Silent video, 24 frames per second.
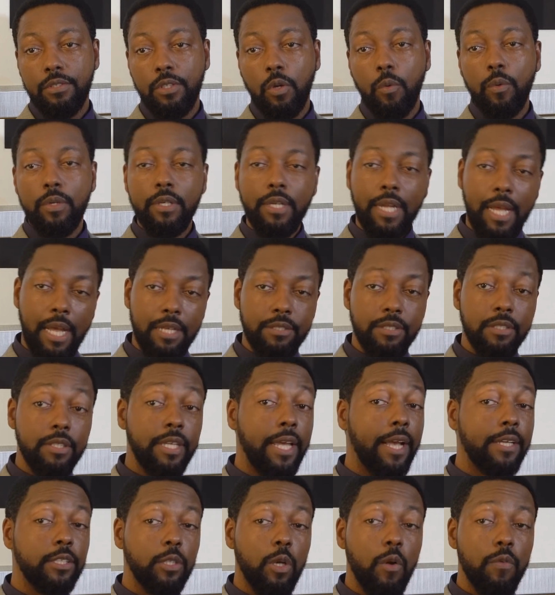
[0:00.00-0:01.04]
So when NASA
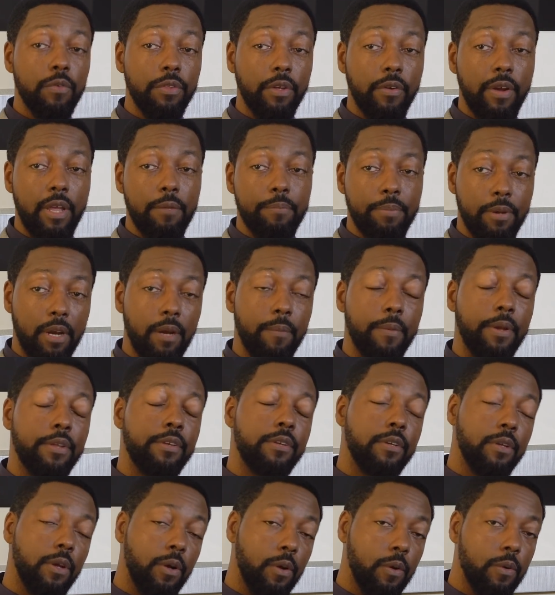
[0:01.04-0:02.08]
takes over the Great Pyramid,
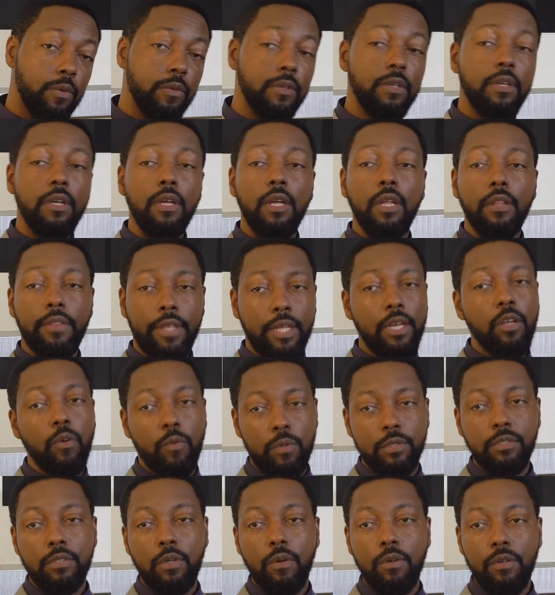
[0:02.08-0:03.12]
they know
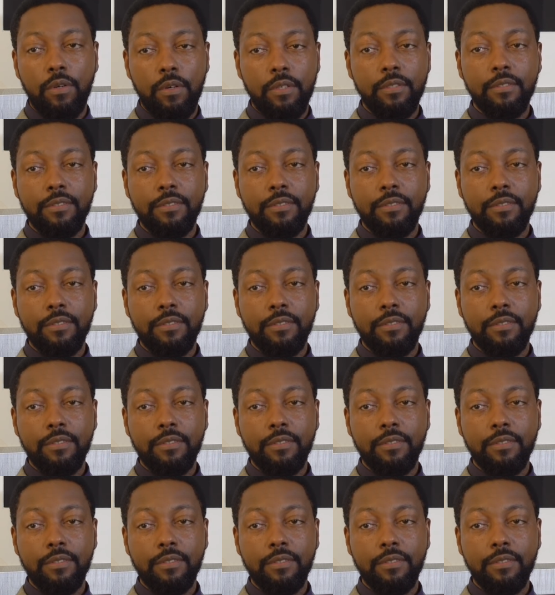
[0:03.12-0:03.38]
what's going on.